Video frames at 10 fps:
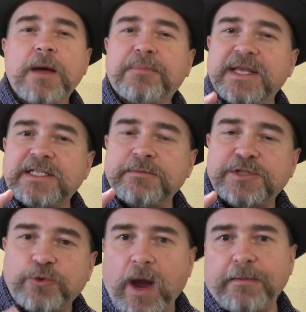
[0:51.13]
Please
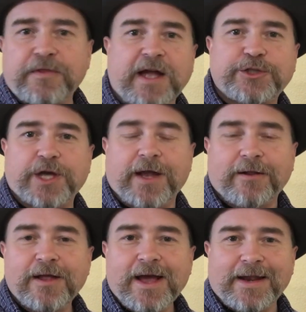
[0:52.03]
subscribe to that
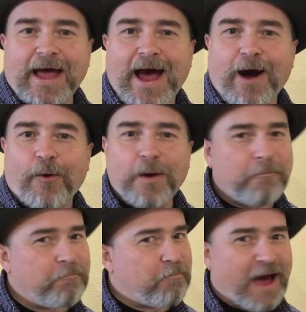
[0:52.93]
channel. And now,
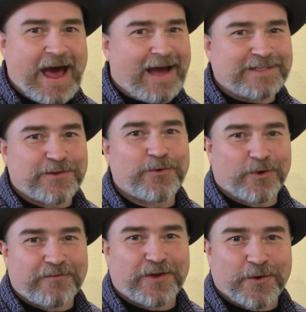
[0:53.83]
back to the
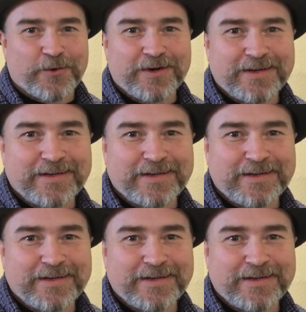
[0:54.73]
review.